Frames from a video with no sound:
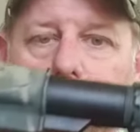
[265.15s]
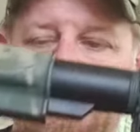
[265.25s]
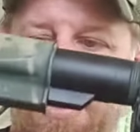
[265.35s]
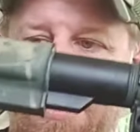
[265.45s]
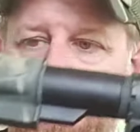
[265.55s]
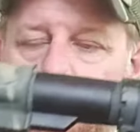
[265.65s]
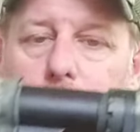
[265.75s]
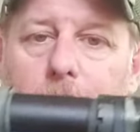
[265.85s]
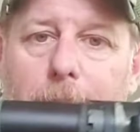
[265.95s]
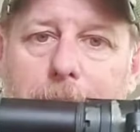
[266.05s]
you can still
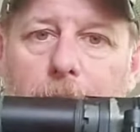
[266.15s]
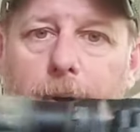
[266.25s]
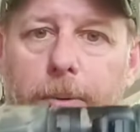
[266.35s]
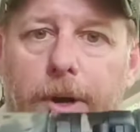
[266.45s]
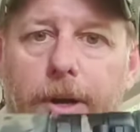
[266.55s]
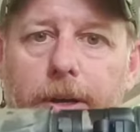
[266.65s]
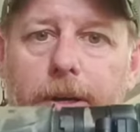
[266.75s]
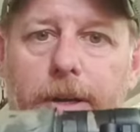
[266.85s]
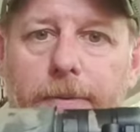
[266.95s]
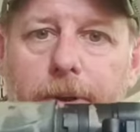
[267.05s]
collapse it all the way
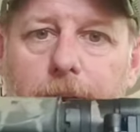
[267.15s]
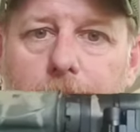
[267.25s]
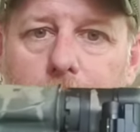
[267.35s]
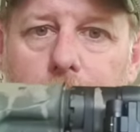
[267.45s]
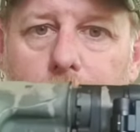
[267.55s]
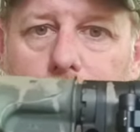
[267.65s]
if you need to.